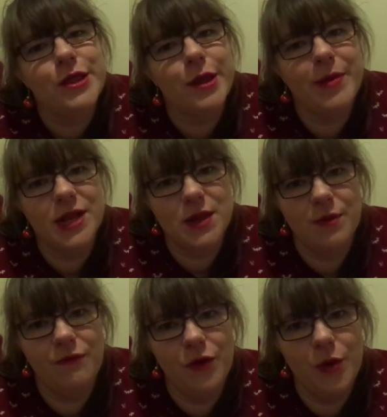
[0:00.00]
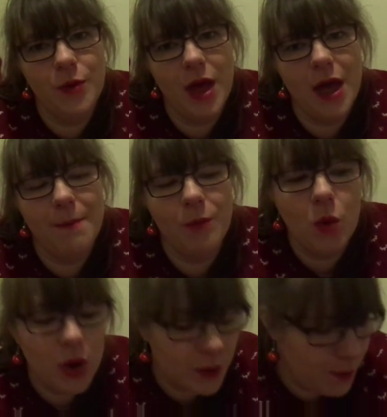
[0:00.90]
So I picked up a few,
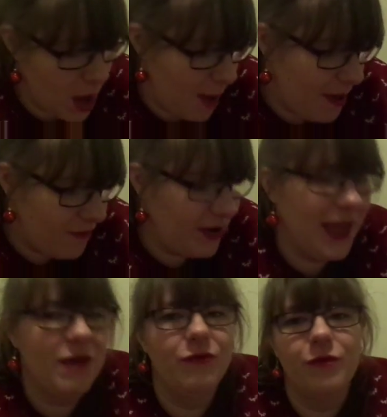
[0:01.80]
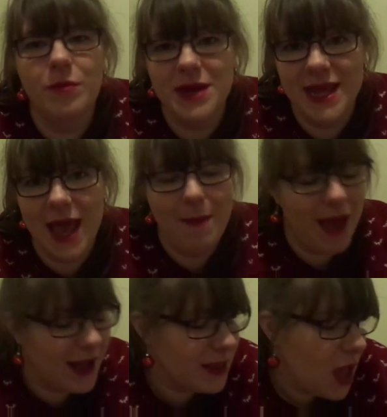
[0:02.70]
one birthday gift from TK
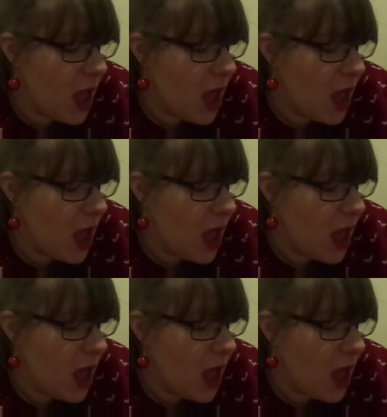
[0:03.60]
Maxx.